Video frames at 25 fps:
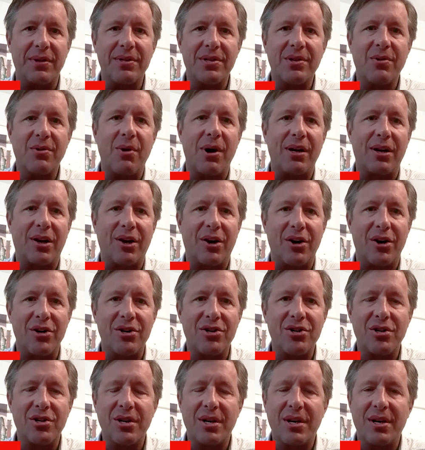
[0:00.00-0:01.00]
It's quite
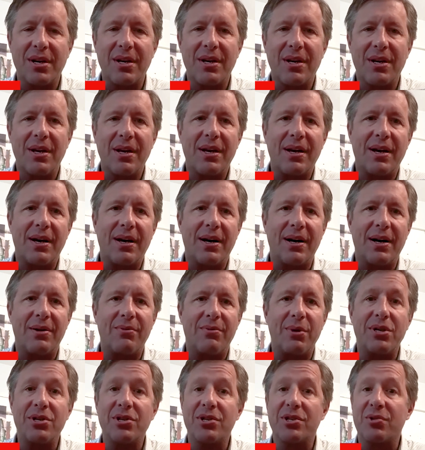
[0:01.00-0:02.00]
large. Uh,
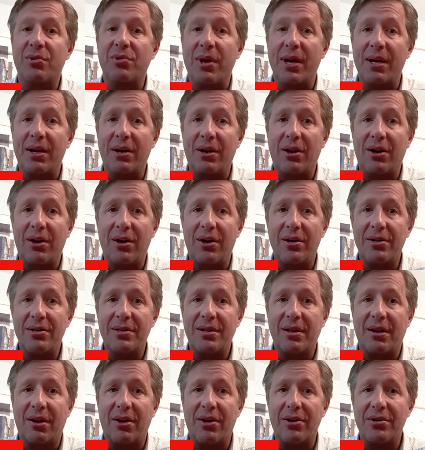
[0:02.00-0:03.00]
we just ran logs.
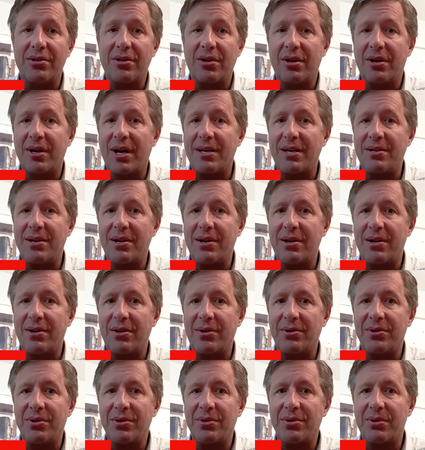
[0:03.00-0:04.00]
The logs look
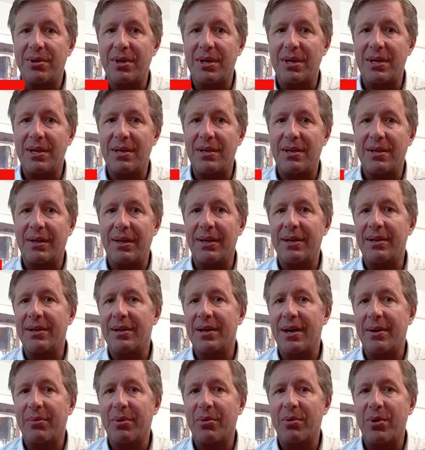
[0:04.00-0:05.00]
identical to the Linda
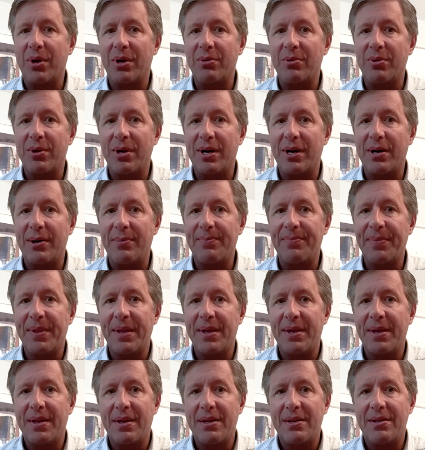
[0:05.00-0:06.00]
number one well.
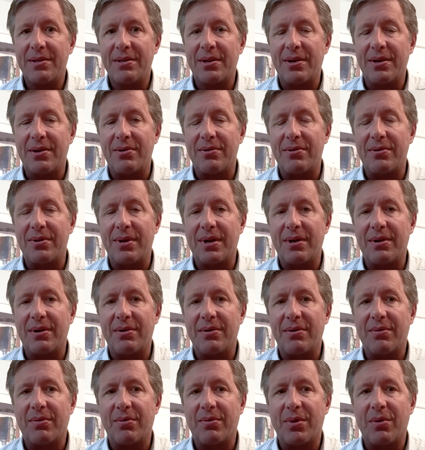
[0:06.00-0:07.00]
So
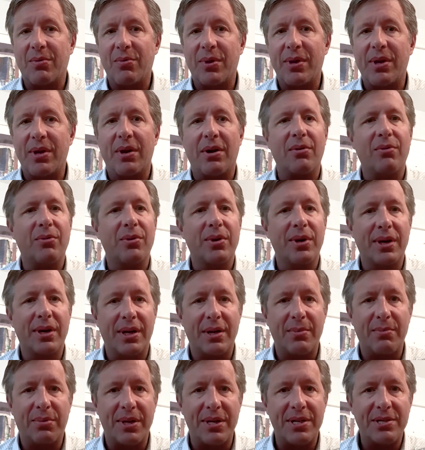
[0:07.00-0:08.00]
uh, we are
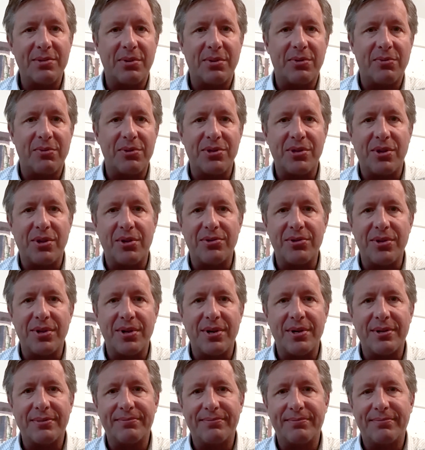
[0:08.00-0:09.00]
really pleased with the results
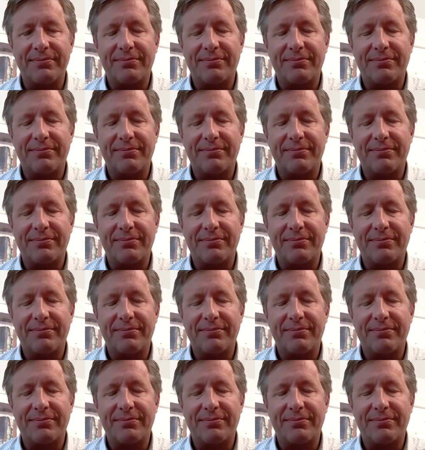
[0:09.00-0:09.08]
here.